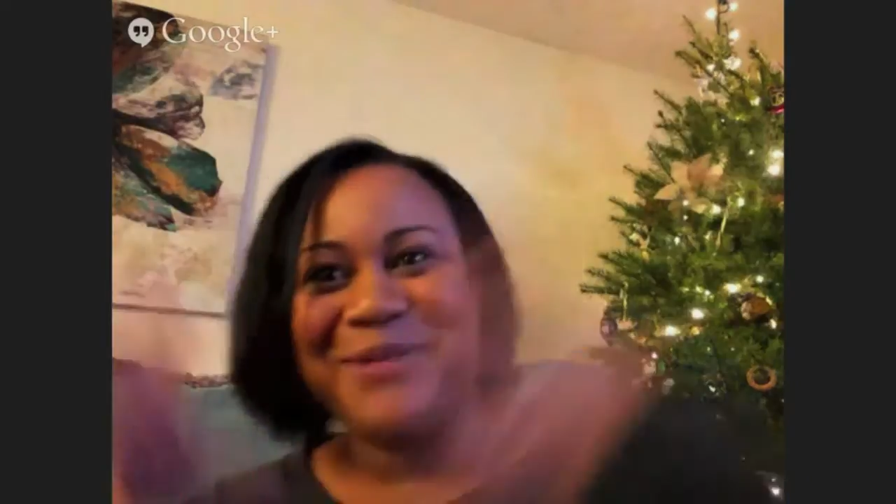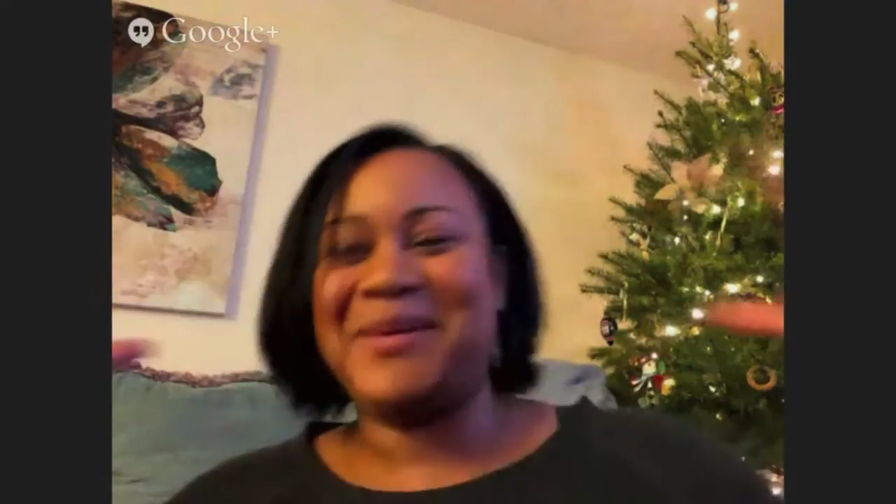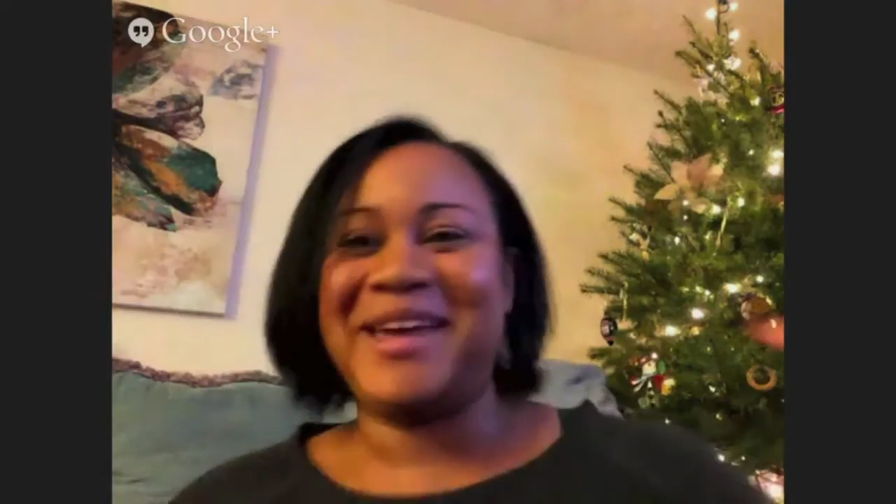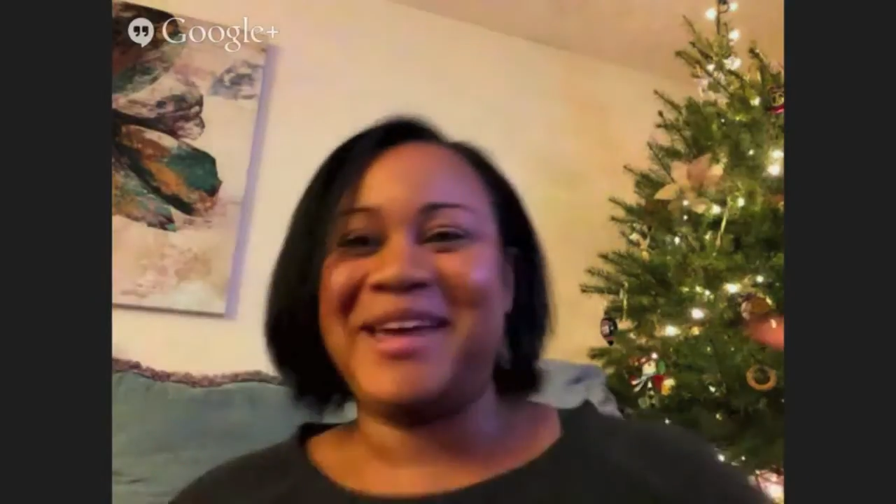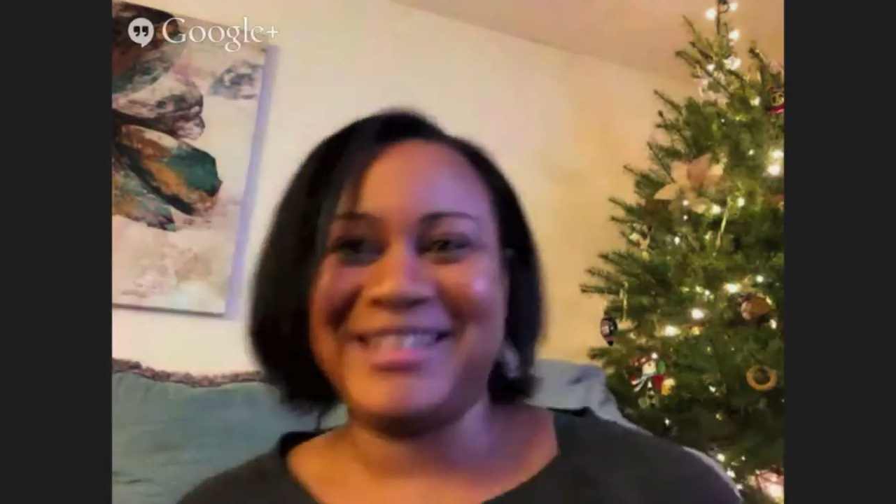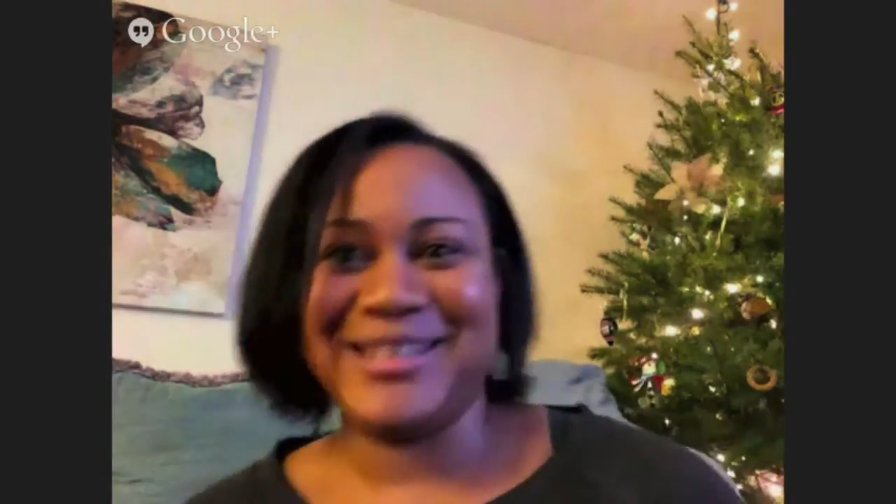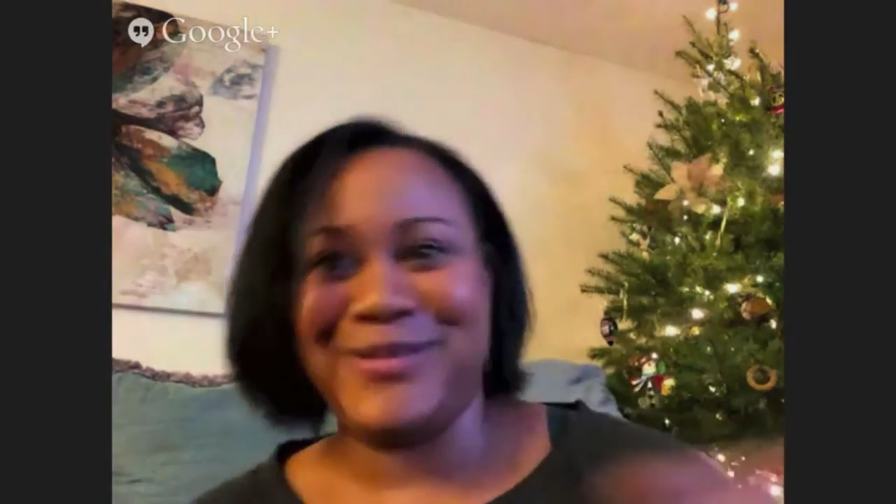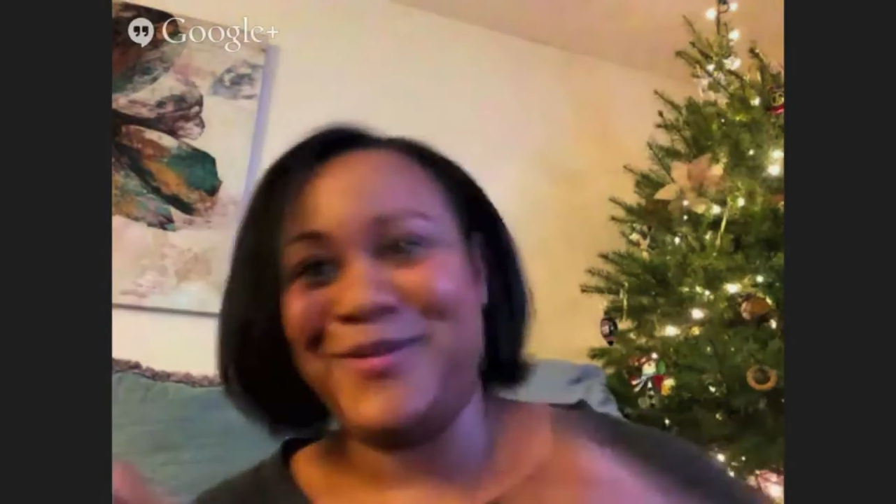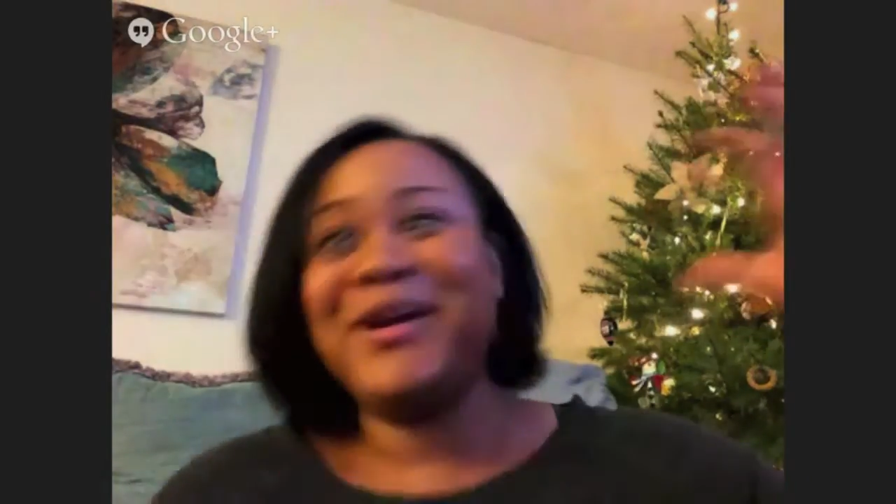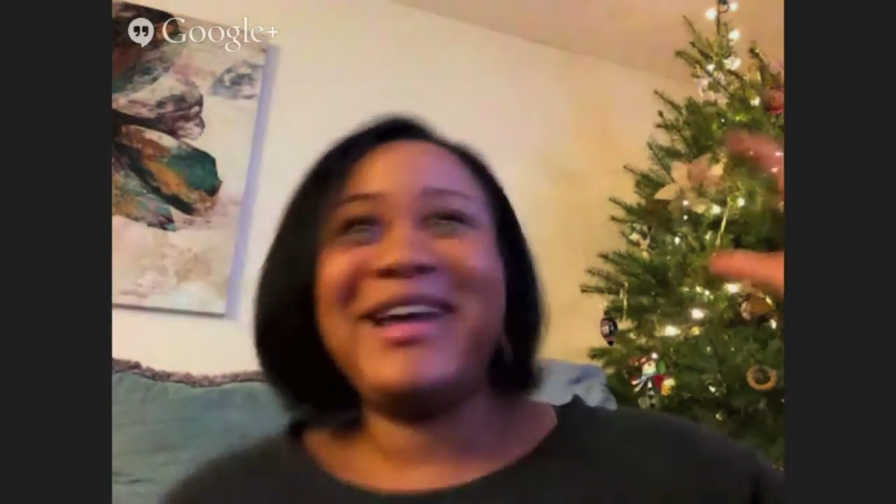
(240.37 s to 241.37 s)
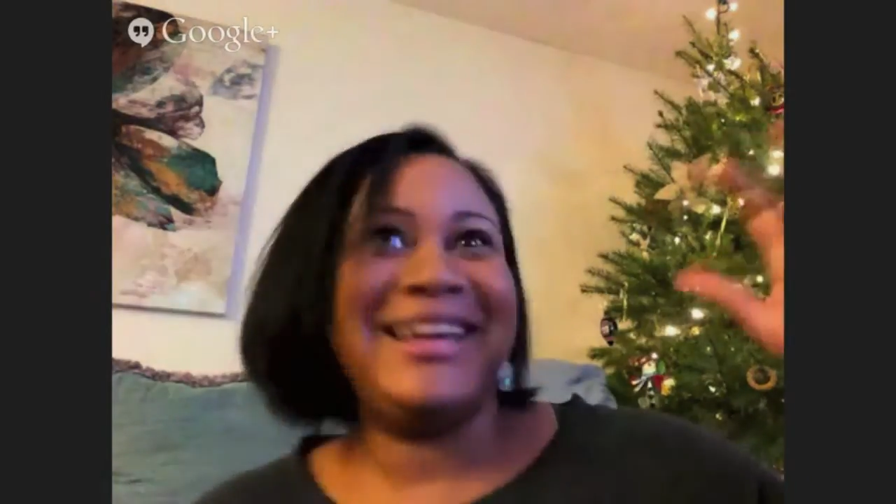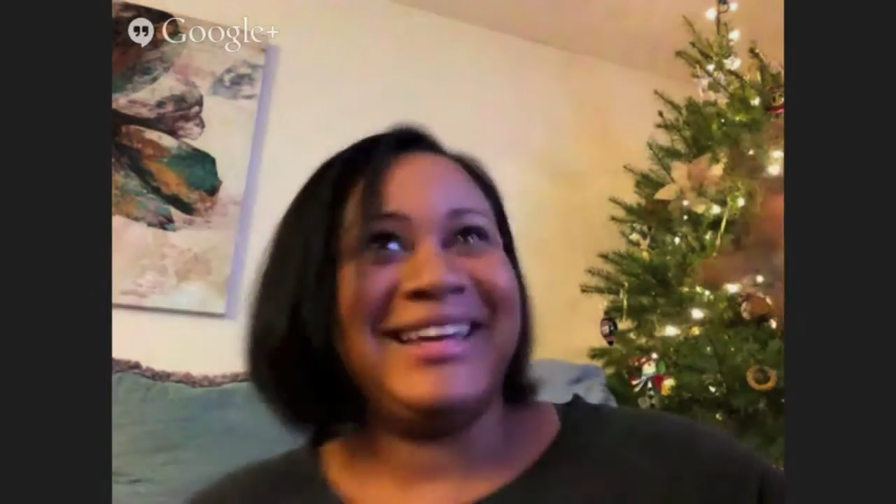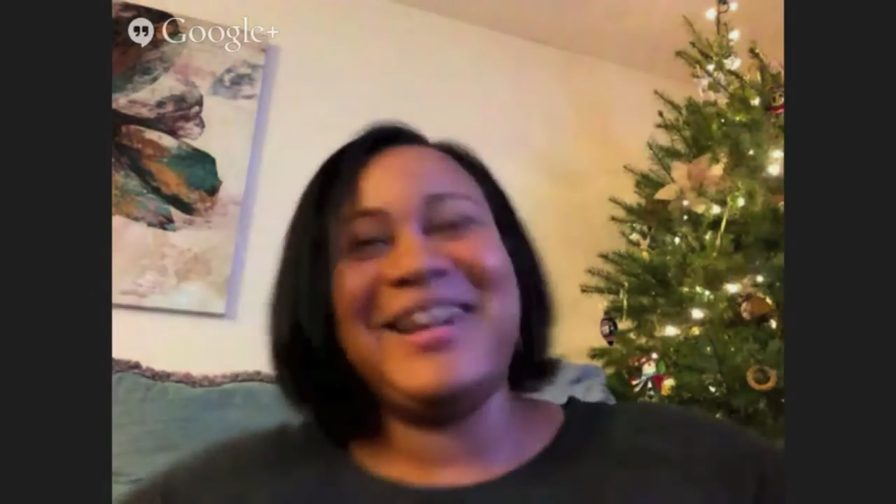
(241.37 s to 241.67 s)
it being just very,